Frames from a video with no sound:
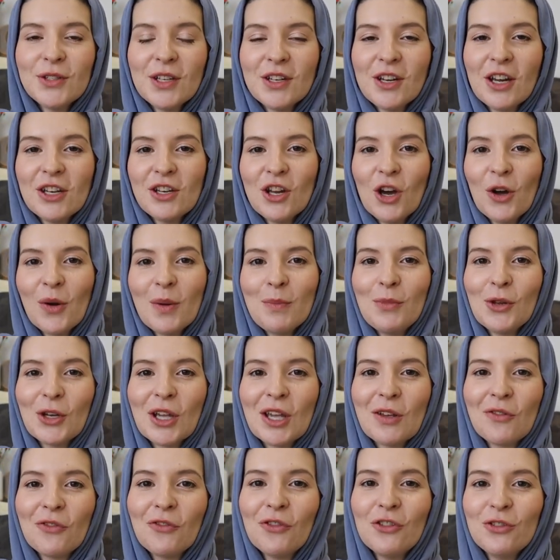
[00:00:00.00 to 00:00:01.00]
And I know I'm
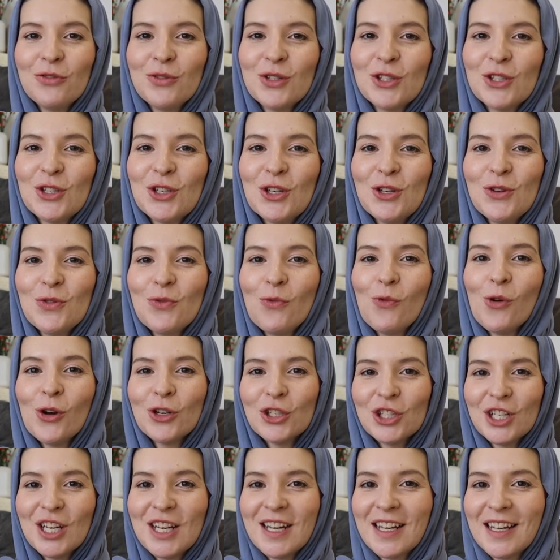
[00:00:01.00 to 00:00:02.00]
looking forward to
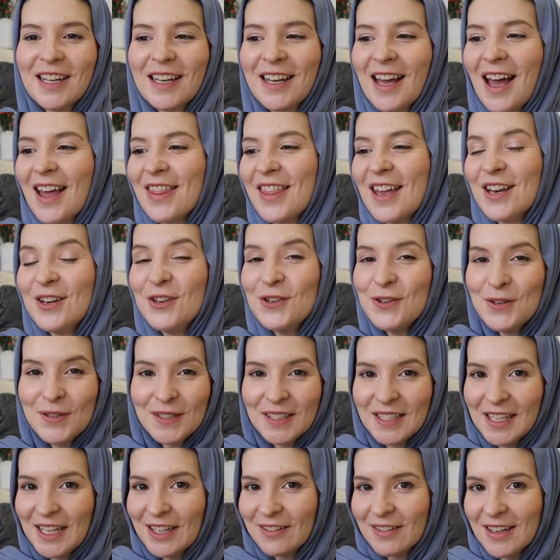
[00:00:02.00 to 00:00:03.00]
watching their new
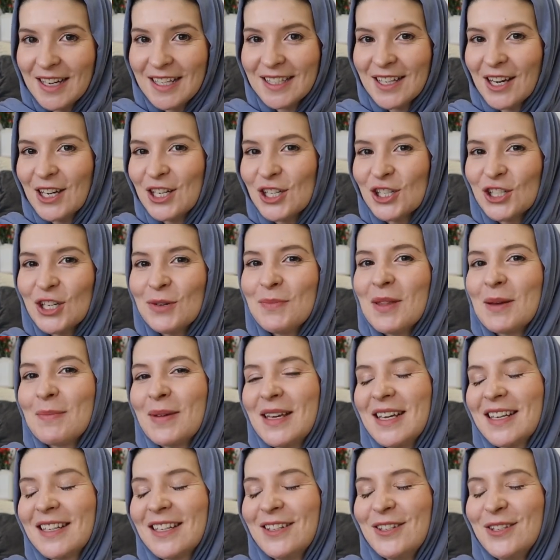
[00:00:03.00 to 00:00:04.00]
series. I assume they're
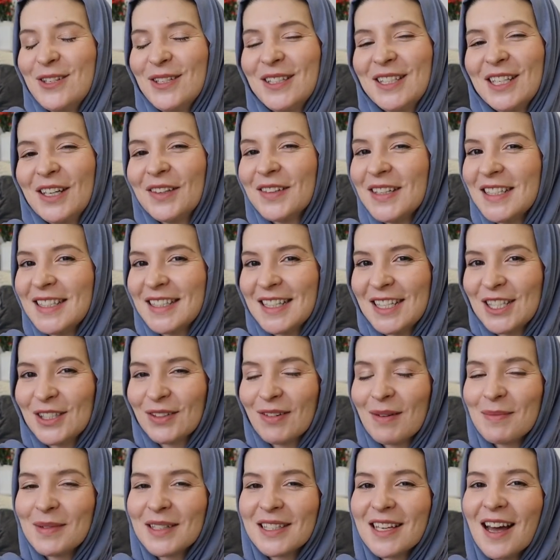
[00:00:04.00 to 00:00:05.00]
making a new series this
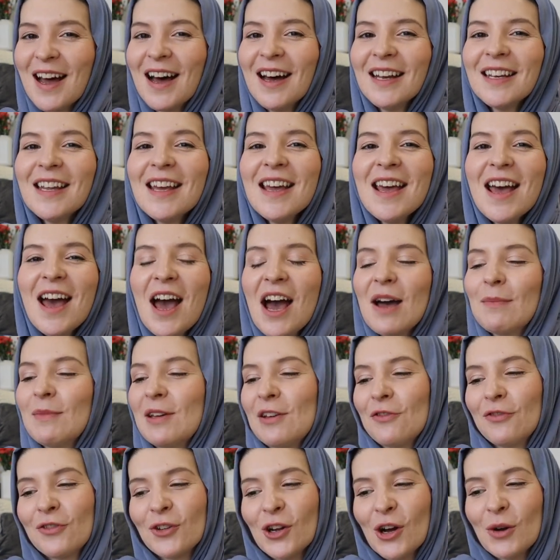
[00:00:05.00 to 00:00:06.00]
Ramadan,
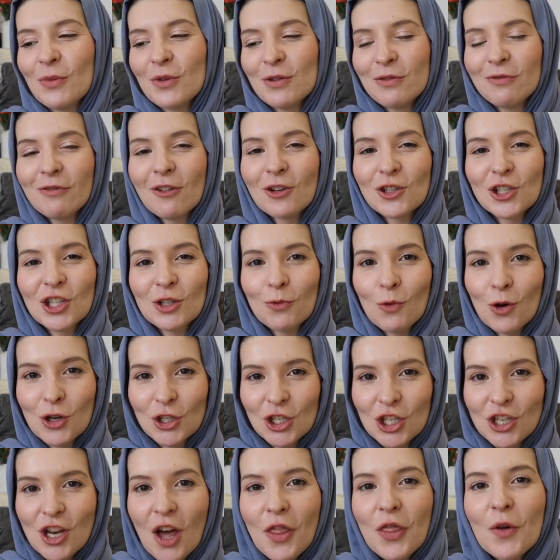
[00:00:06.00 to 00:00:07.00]
if not I will
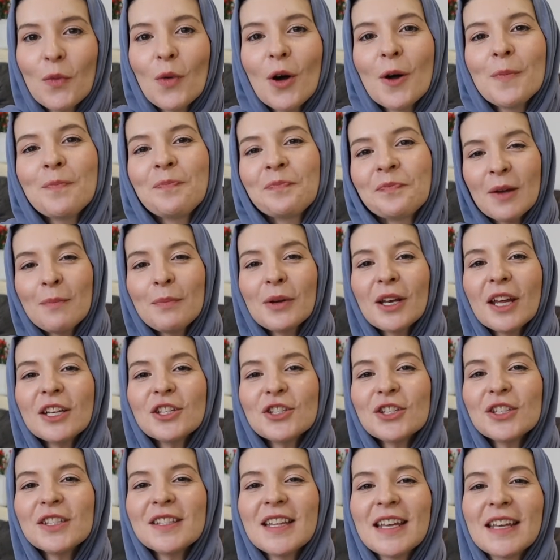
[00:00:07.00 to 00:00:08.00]
watch another one. But I
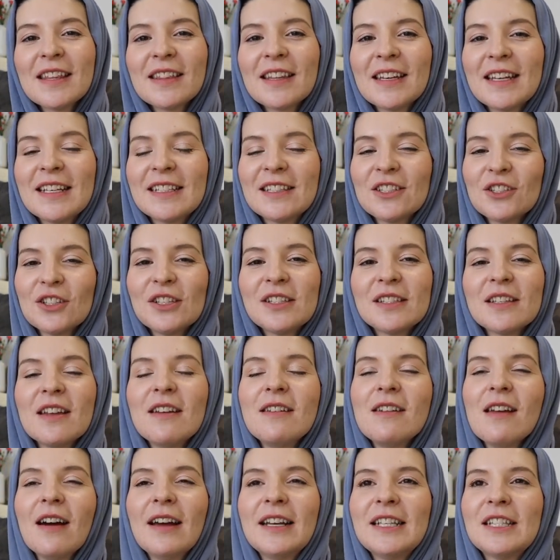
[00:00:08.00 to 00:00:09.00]
just think that it's just a
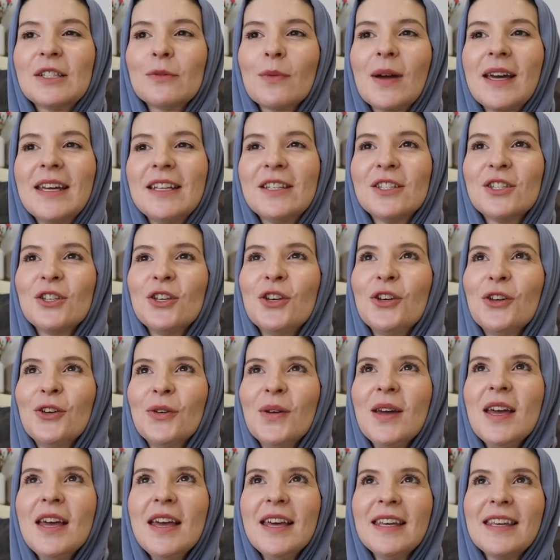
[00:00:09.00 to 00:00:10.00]
nice way
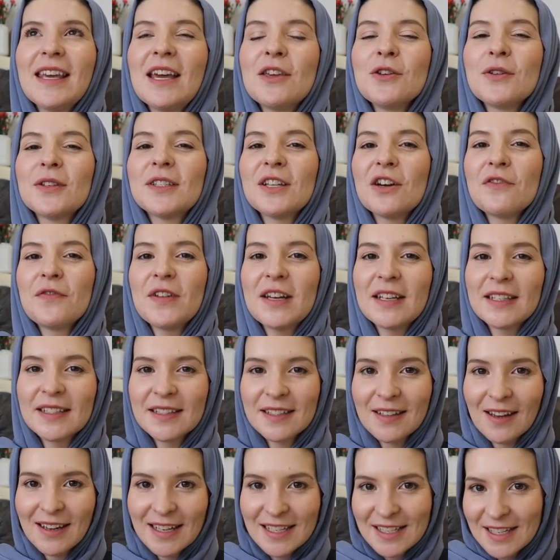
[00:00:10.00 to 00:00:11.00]
to get yourself
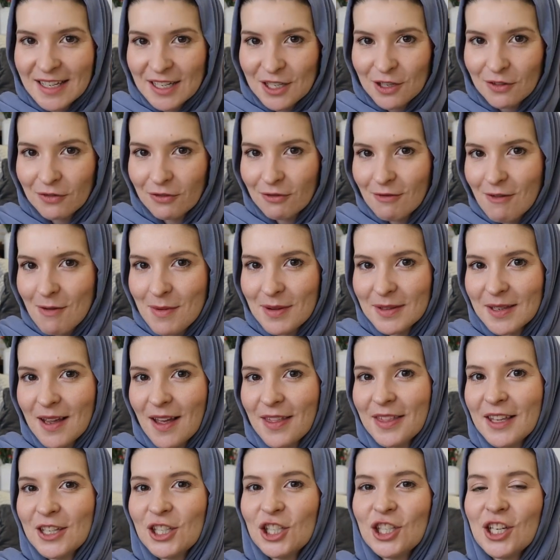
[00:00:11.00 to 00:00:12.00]
excited for
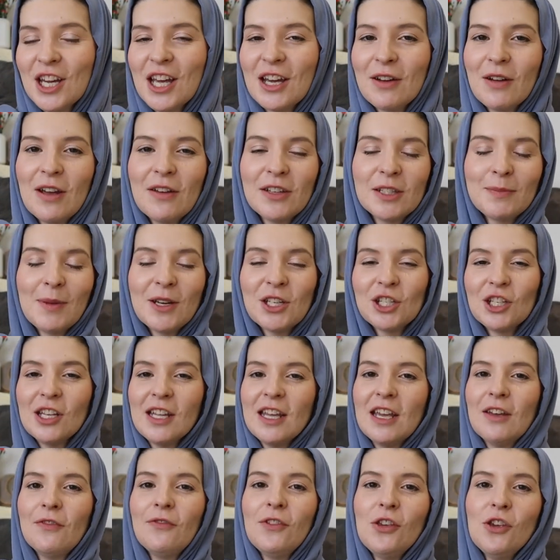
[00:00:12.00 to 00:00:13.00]
Ramadan this year,
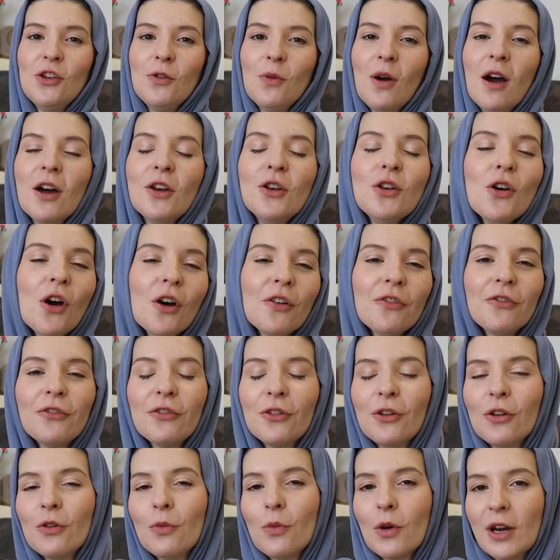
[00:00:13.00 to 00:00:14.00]
especially if you are not,
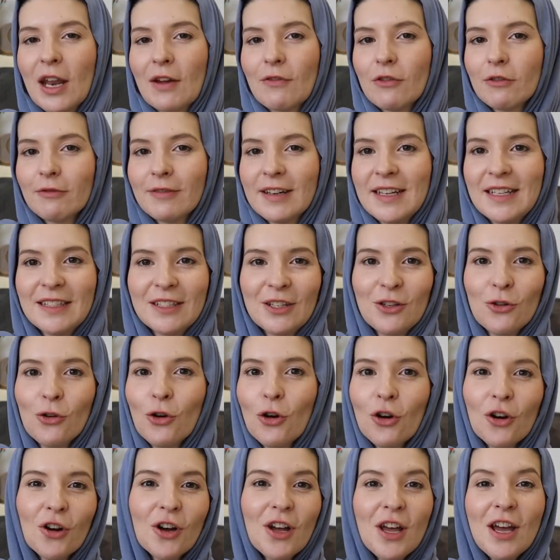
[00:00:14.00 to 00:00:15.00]
for whatever reason,
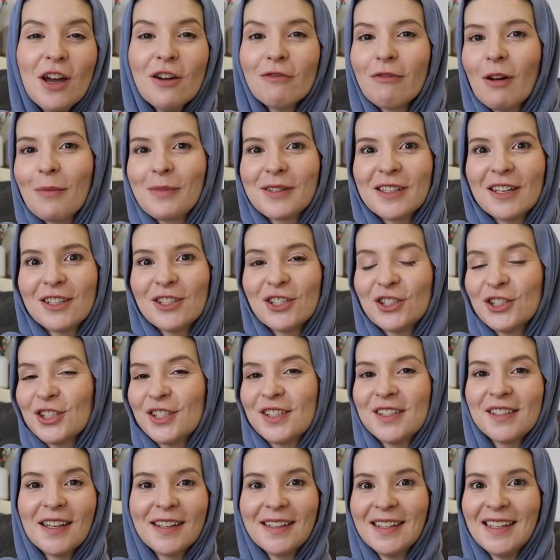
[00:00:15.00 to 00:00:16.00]
or Ramadan's
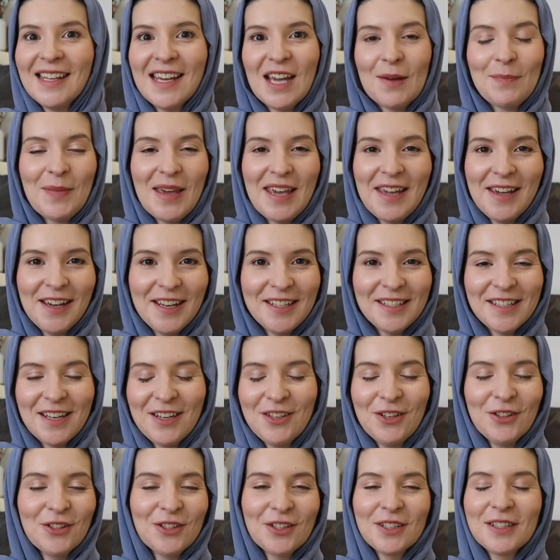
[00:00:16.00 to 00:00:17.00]
just suddenly appeared
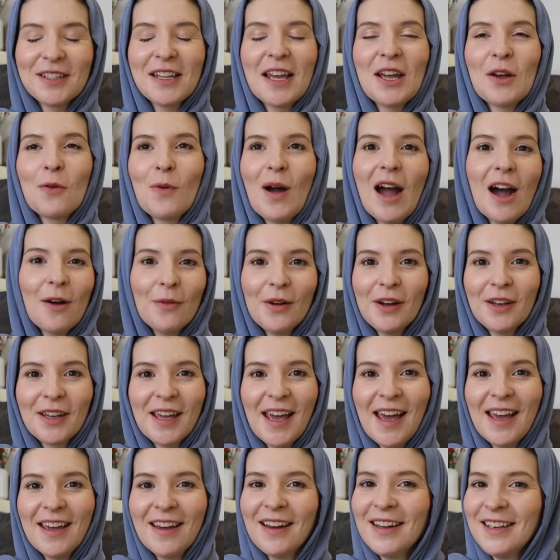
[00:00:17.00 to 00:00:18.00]
and you're just like, wow,
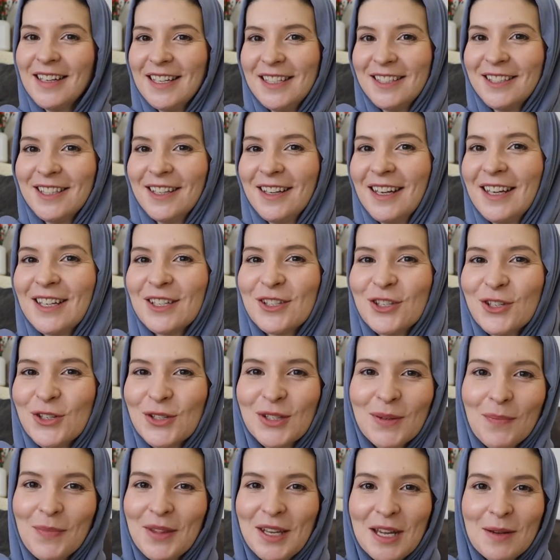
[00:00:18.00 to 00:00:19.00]
okay, I need to like do
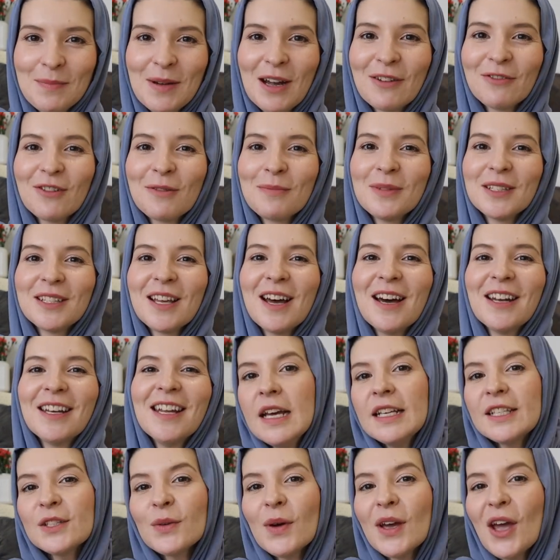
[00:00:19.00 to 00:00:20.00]
something about Ramadan.
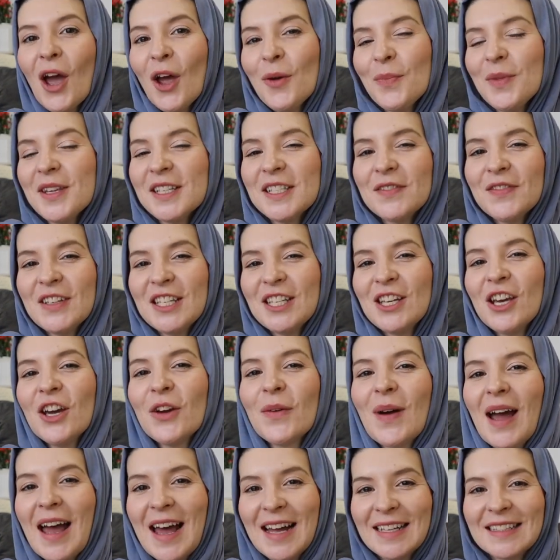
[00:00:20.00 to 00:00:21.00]
So I hope this
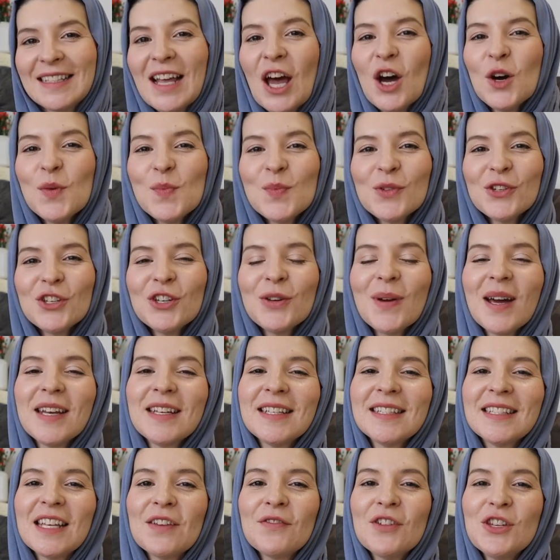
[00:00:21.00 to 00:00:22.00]
video has helped you and
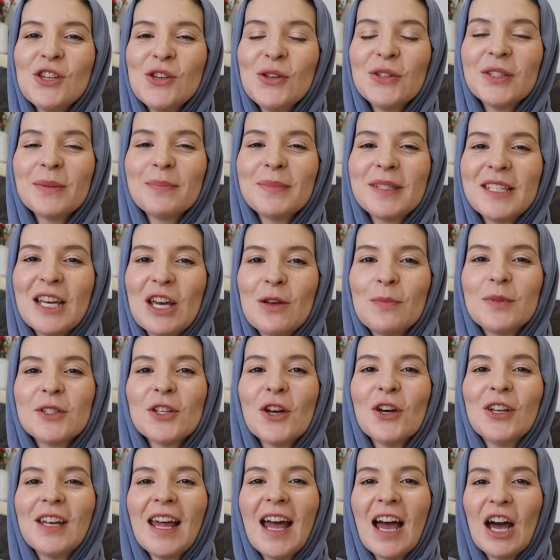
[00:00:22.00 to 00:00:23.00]
has given you some tips
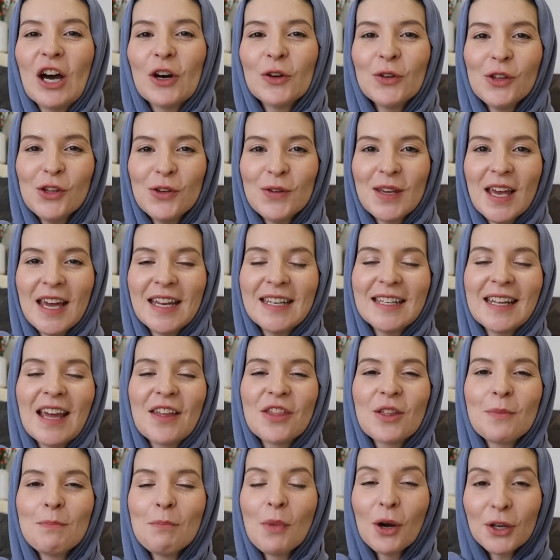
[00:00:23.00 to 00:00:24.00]
on how you can
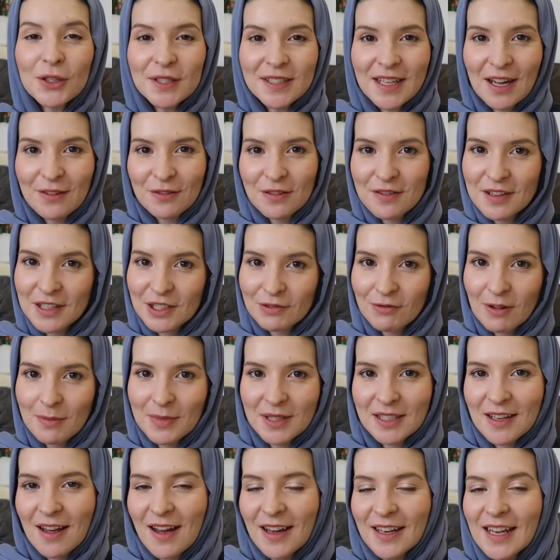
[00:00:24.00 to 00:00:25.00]
get the most out of this
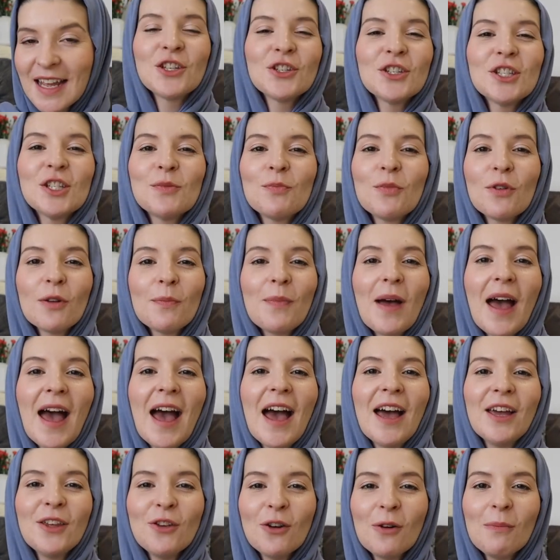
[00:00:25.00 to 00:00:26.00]
Ramadan, just to
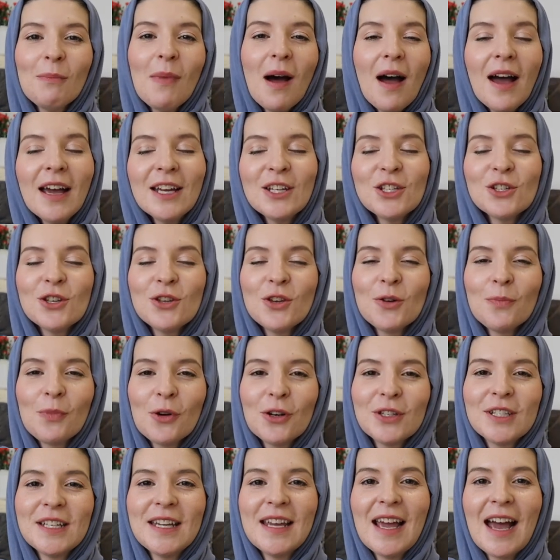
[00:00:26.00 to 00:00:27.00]
prepare your mind, your
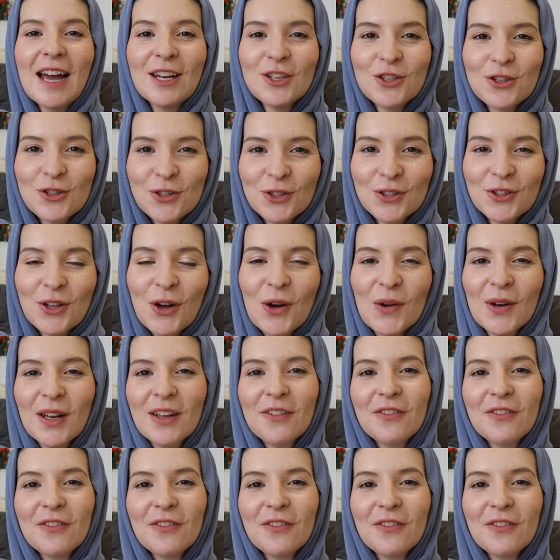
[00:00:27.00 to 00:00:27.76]
body, and your soul.